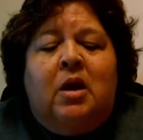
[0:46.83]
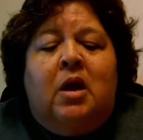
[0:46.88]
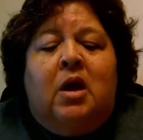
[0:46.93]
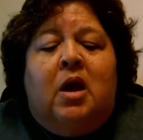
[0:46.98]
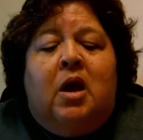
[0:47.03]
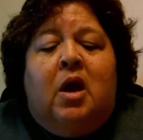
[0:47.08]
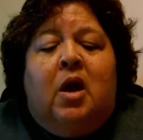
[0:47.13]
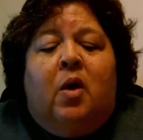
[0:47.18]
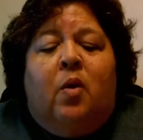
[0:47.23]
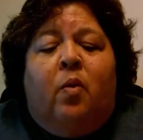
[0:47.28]

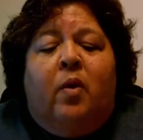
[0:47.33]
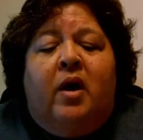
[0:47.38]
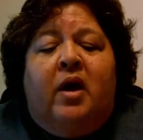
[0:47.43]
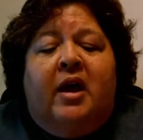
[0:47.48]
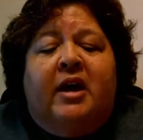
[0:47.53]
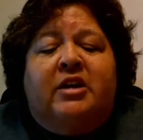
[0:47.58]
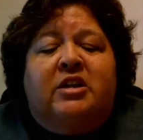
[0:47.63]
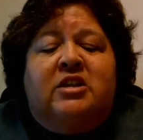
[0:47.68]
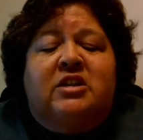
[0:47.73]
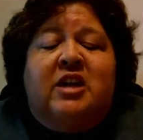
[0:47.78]
Well, I
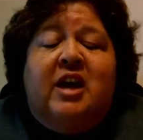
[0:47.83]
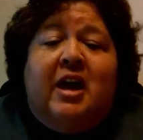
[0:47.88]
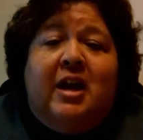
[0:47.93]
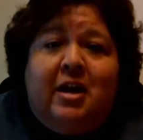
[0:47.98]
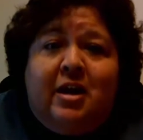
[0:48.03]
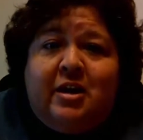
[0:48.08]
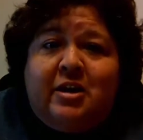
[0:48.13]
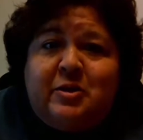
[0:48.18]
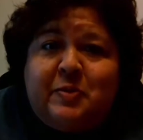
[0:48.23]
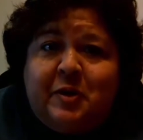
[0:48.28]
just had an
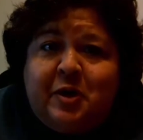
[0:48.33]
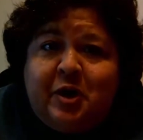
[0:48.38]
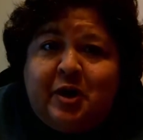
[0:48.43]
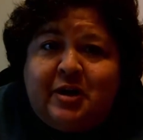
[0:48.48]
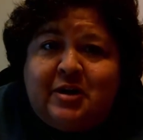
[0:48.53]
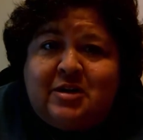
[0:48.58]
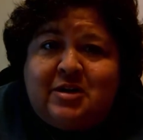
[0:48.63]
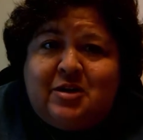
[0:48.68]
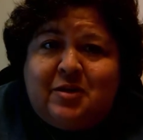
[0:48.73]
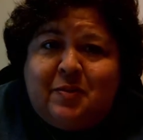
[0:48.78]
experience
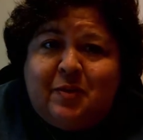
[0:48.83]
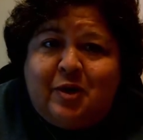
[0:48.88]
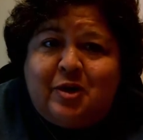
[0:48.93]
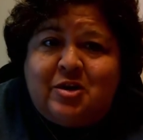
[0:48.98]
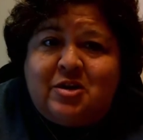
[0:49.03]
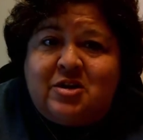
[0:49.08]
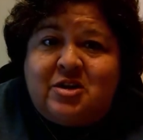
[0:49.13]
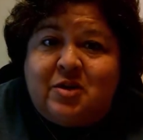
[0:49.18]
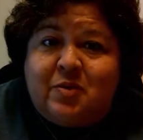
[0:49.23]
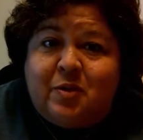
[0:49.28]
at the
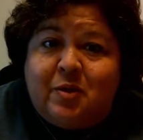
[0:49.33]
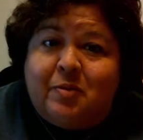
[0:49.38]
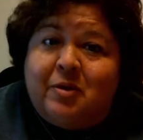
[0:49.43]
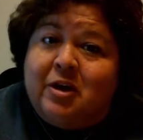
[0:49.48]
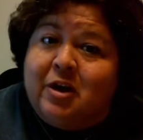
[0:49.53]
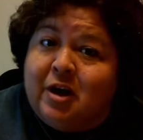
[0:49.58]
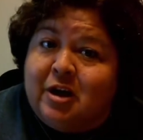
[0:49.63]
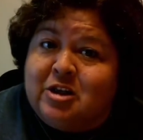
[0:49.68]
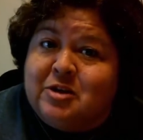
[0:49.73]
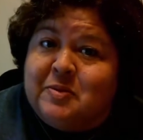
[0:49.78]
emergency room that
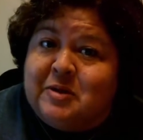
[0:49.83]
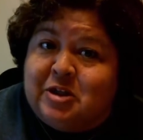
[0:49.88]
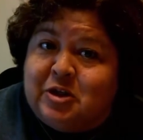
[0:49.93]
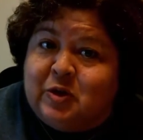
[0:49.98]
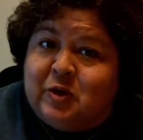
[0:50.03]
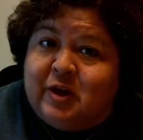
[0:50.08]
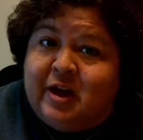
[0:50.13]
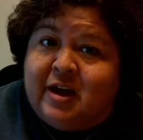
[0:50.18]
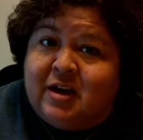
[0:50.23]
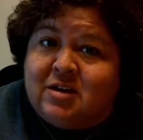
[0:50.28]
cost me
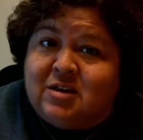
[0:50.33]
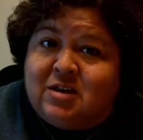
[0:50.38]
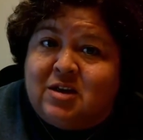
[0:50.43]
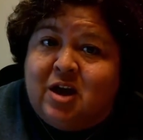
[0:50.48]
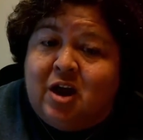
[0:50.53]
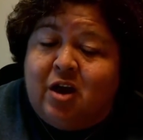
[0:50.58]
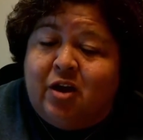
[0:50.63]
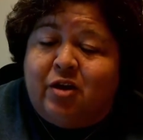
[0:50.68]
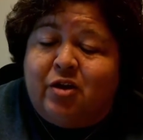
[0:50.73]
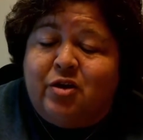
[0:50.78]

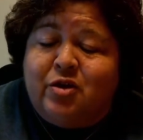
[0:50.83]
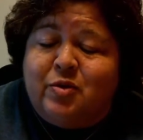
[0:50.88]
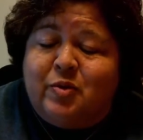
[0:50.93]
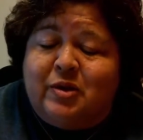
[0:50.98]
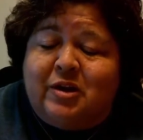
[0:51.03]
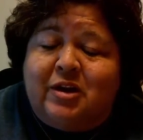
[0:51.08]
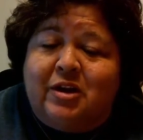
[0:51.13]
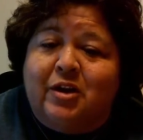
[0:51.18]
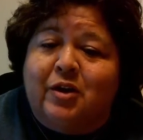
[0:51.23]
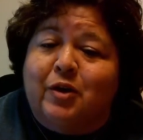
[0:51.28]
$2,000 with a
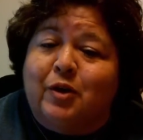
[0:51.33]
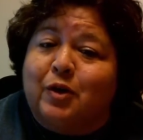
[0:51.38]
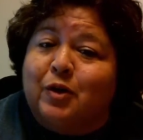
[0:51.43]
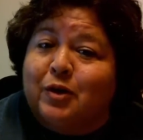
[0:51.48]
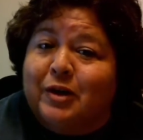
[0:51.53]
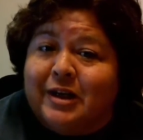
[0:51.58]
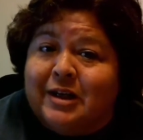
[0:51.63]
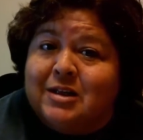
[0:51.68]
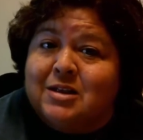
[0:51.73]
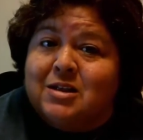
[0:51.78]
little
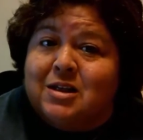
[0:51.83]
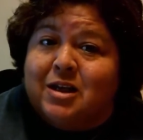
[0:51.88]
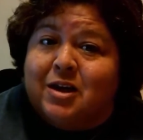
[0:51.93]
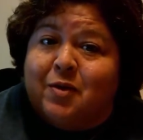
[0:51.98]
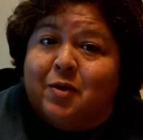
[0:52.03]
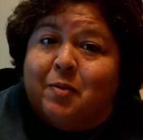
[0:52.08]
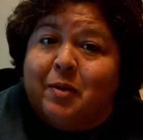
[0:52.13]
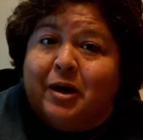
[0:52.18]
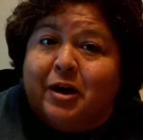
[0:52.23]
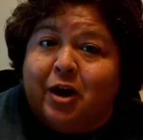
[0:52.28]
incident with
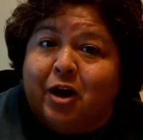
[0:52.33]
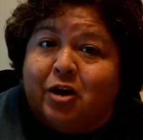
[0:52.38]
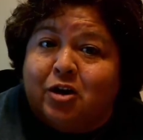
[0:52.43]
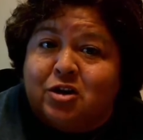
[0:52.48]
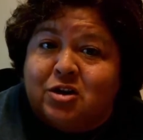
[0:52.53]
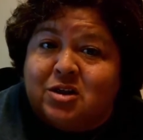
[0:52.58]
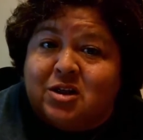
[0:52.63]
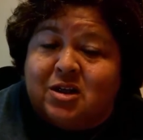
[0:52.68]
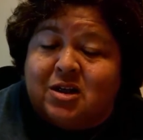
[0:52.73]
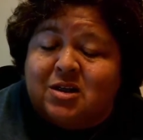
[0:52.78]
my daughter
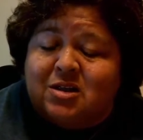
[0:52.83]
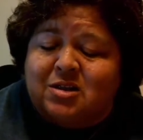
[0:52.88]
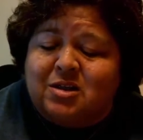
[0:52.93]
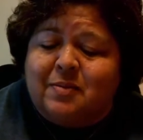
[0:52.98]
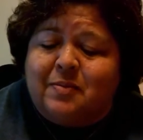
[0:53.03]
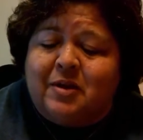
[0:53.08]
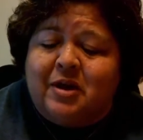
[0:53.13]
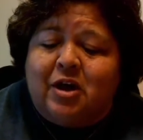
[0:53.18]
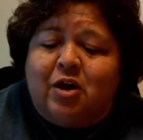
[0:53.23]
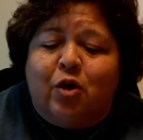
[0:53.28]
sticking
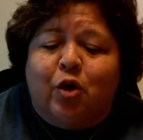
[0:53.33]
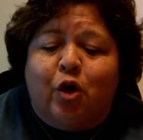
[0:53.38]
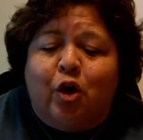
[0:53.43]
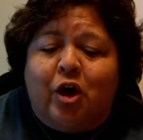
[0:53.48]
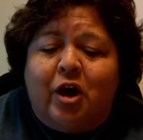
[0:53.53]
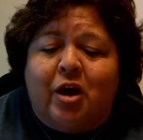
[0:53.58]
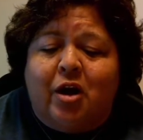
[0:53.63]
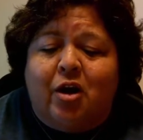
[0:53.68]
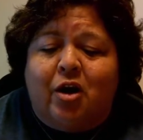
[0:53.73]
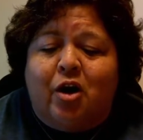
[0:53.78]
something in her
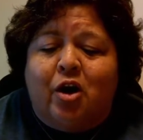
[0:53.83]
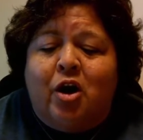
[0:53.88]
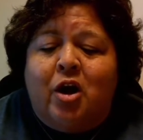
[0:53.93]
ear.